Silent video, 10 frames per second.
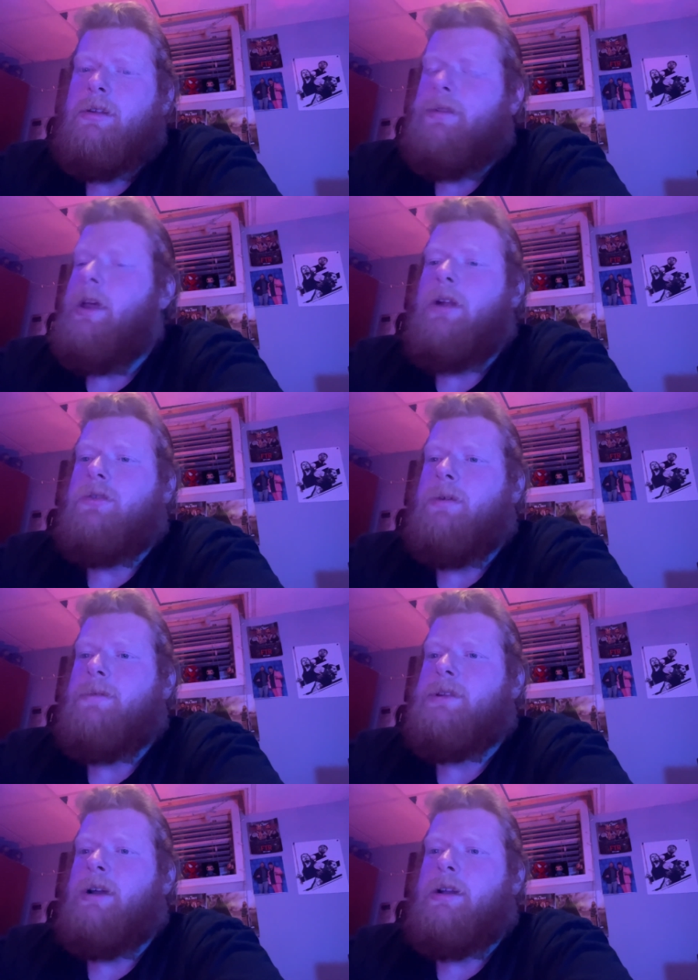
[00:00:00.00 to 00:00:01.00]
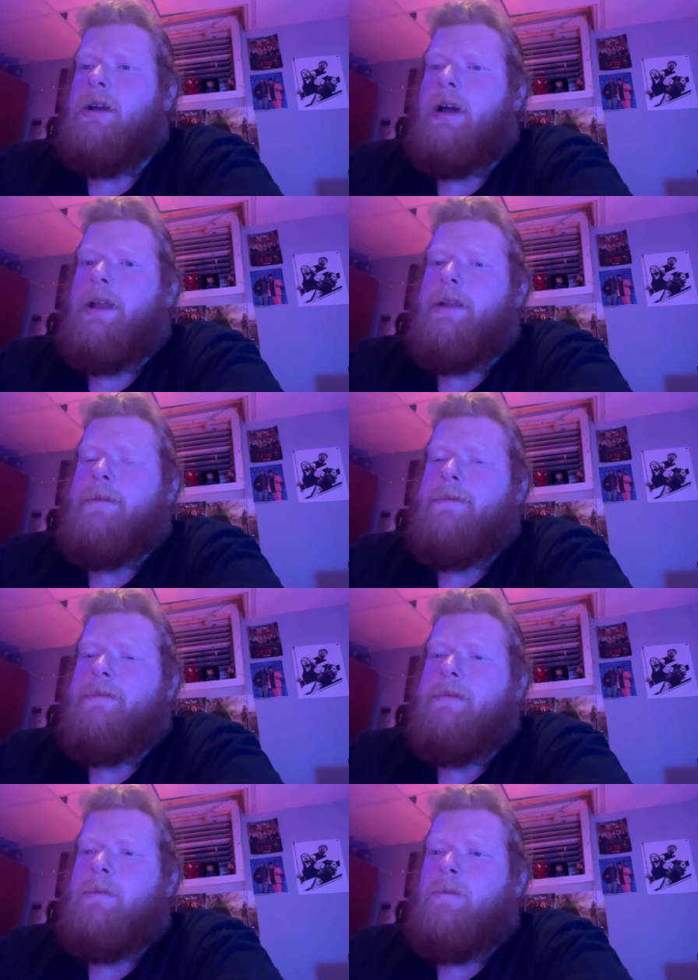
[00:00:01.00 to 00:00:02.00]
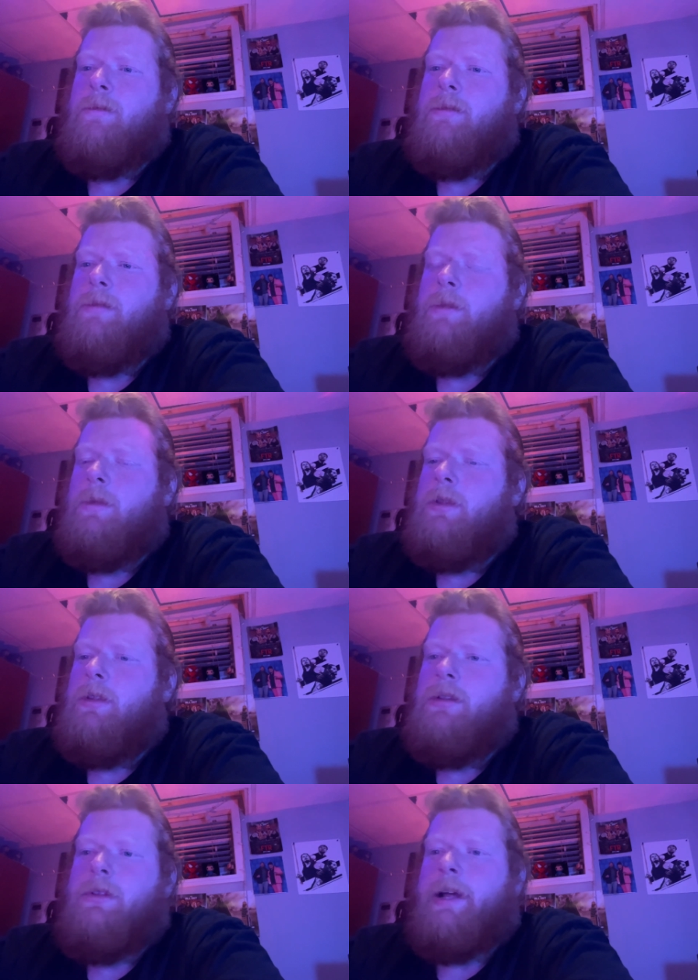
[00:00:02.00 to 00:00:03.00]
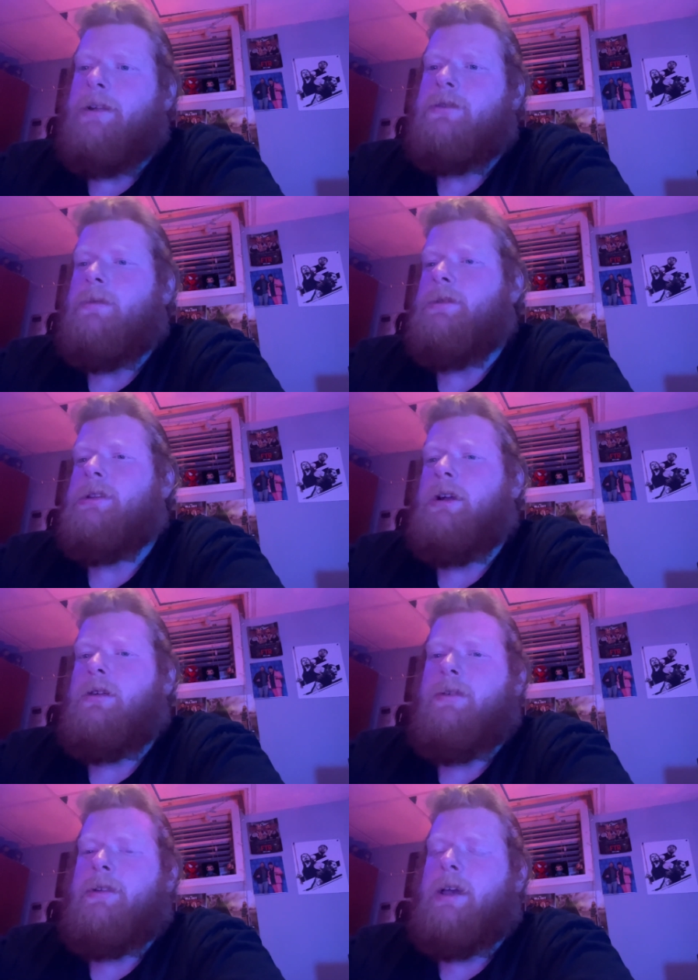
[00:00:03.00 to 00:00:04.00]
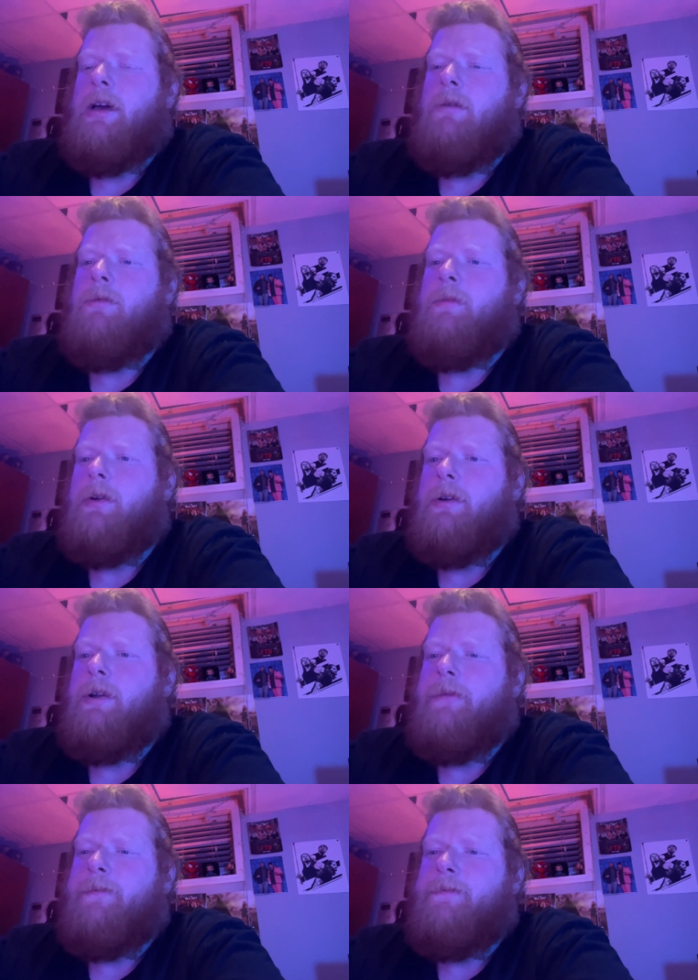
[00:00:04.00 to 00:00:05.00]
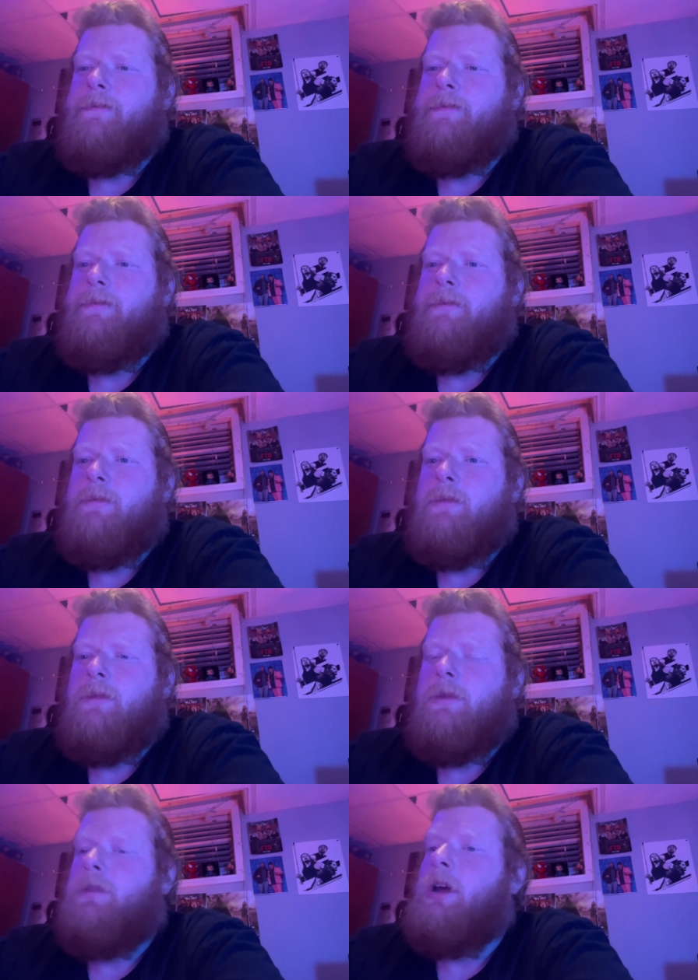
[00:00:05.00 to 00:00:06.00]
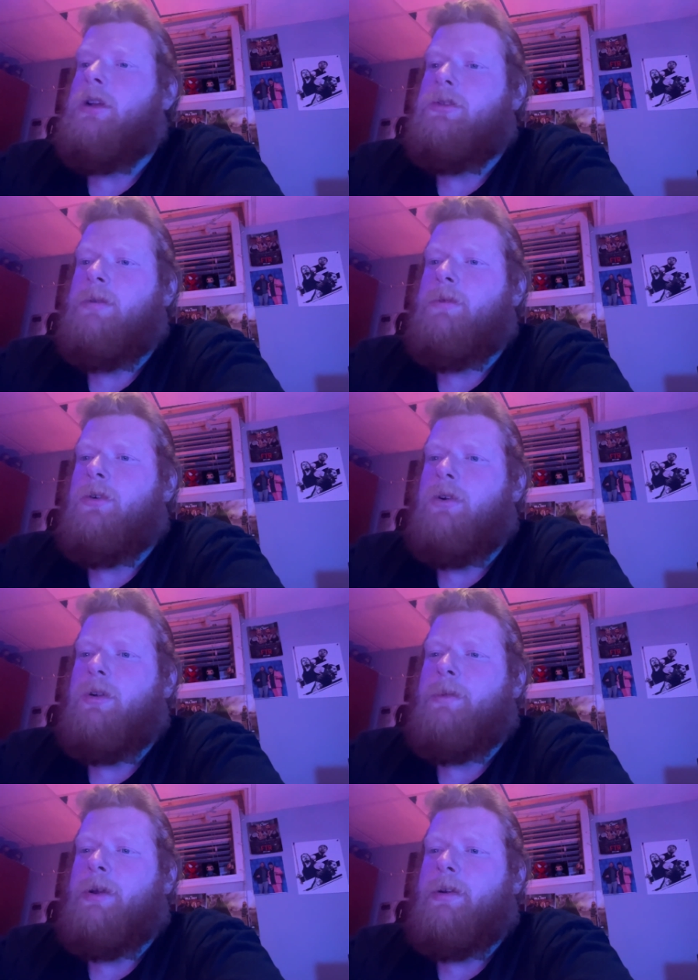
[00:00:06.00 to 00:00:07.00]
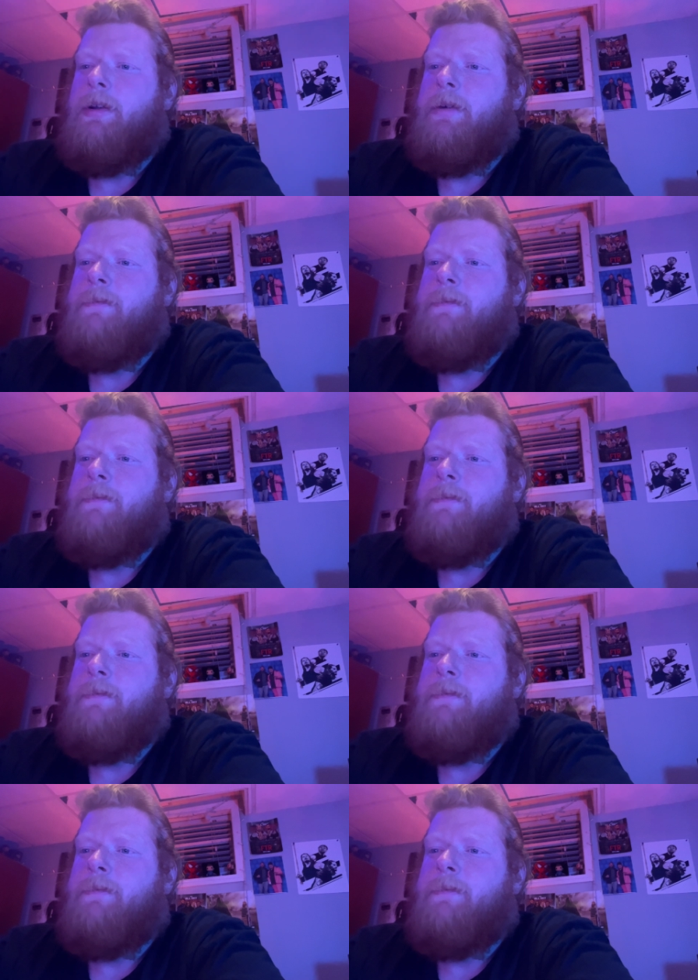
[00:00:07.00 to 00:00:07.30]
Donald Trump is not kind. Donald Trump is not going to help America. Donald Trump will hurt America.